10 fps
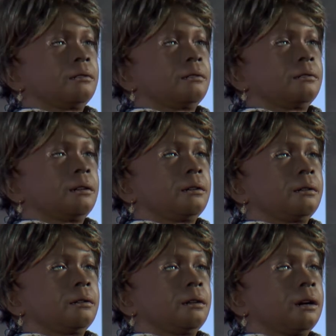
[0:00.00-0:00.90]
Then
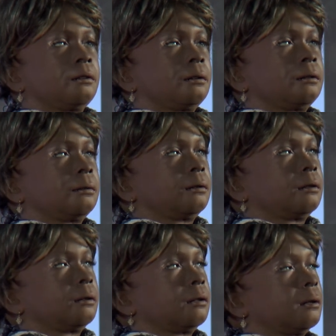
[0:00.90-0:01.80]
that logic
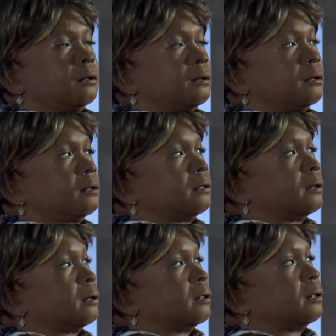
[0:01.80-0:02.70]
wouldn't exist.
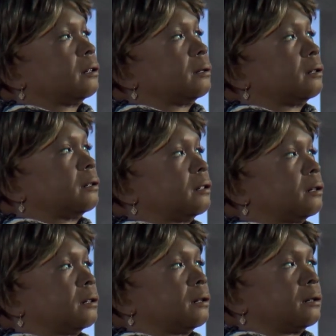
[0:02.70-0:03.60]
Thinking wouldn't
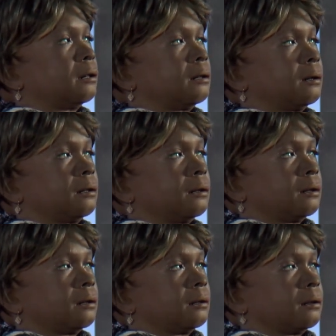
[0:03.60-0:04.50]
predicate
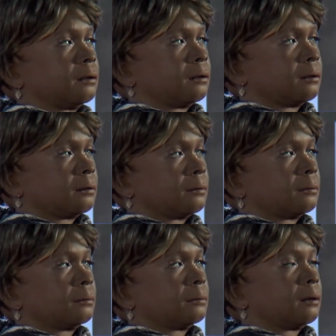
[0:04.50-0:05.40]
existence.
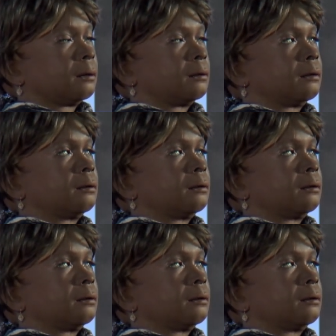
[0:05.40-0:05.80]
See?